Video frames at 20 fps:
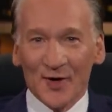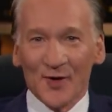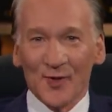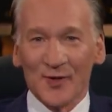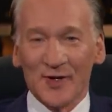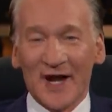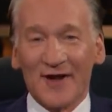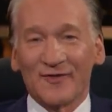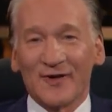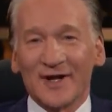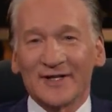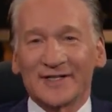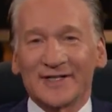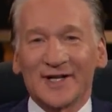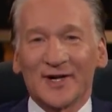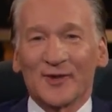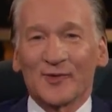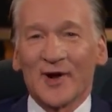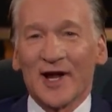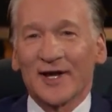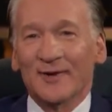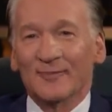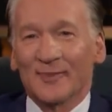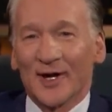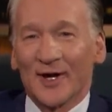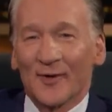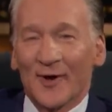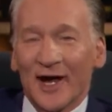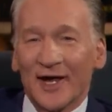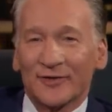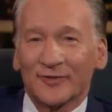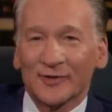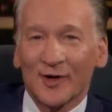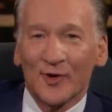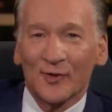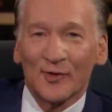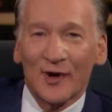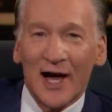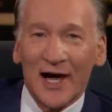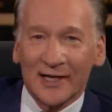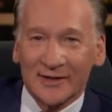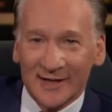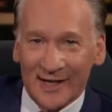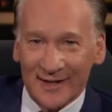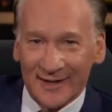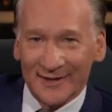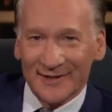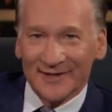Whenever I see a rainbow, I throw rocks at it